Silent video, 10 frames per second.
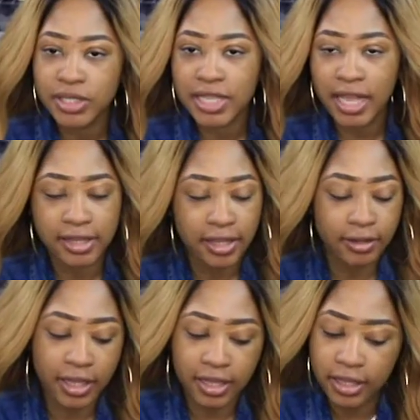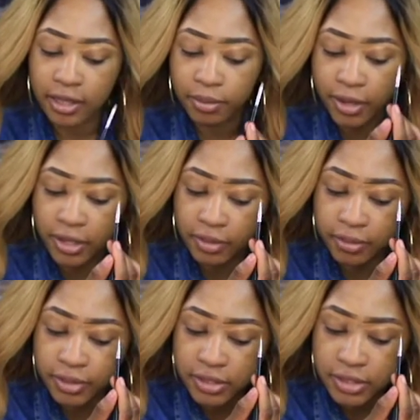sad now that I think about it,
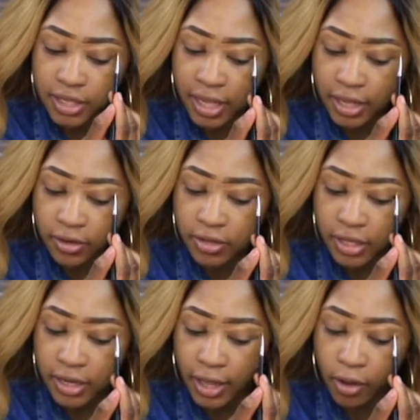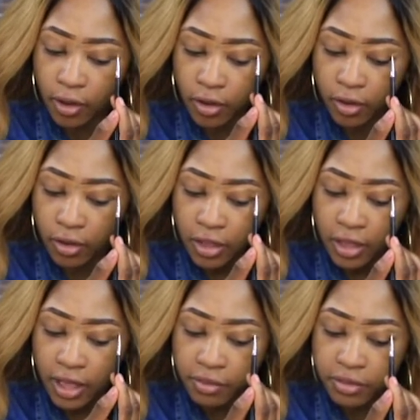because I don't think like, oh,
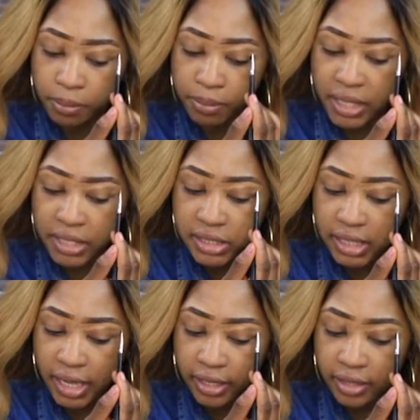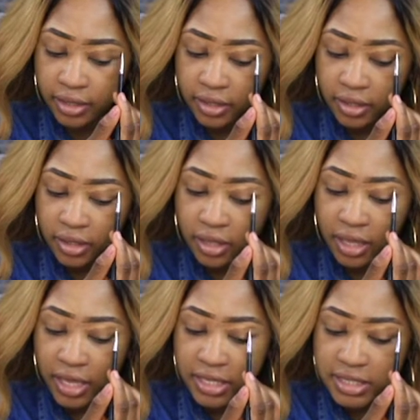I'm the best like
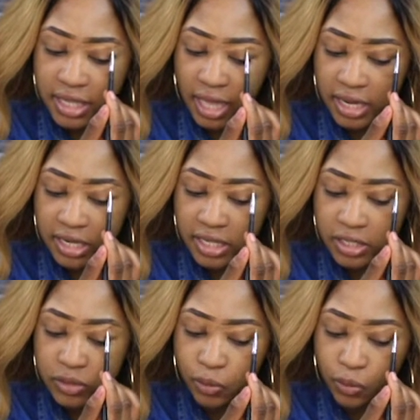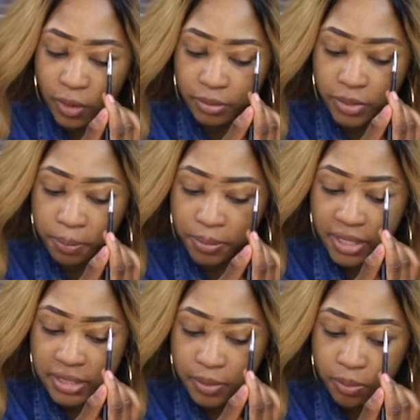hairstylist or I'm the
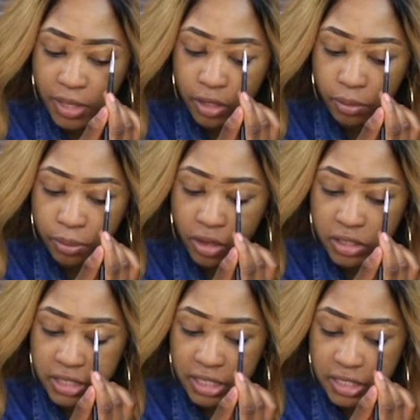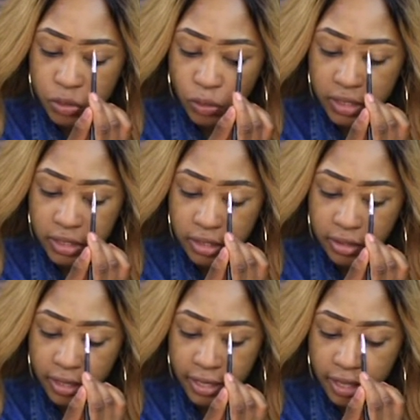best makeup artist or anything like